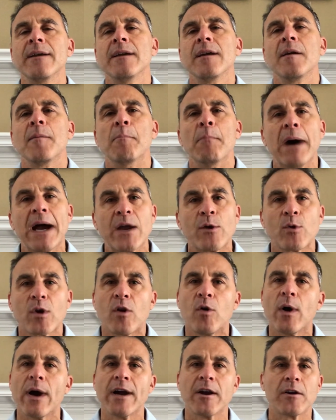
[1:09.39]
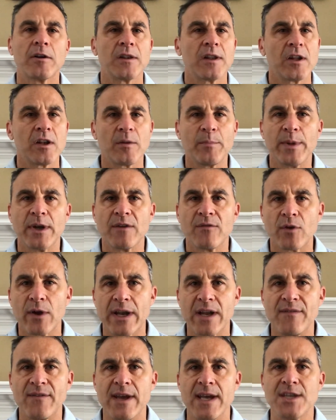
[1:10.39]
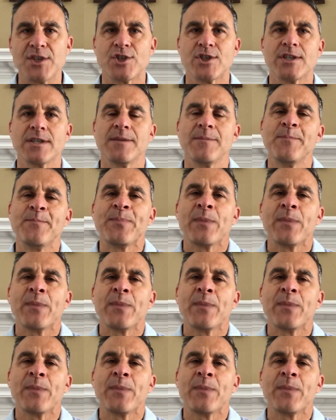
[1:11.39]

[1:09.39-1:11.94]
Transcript: might require a little bit of renovation,